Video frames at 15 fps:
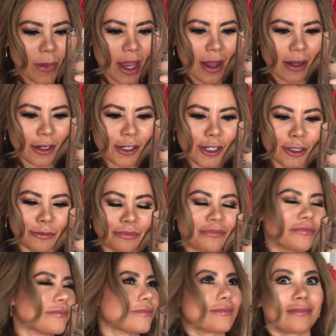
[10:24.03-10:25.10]
Oh,
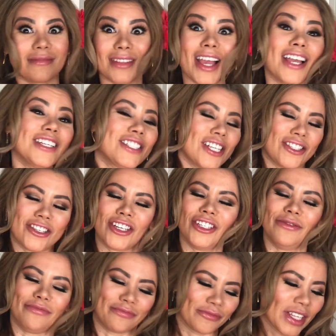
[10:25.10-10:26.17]
it tastes good.
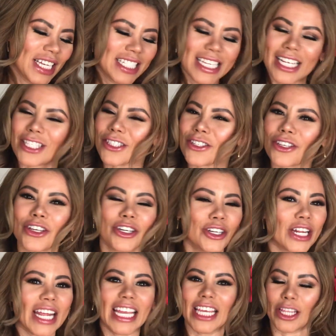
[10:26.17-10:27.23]
It tastes good
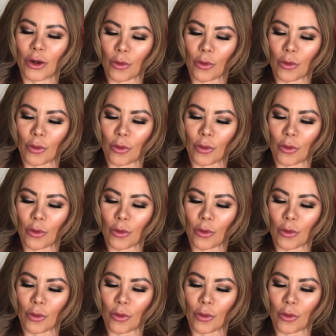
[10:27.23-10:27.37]
either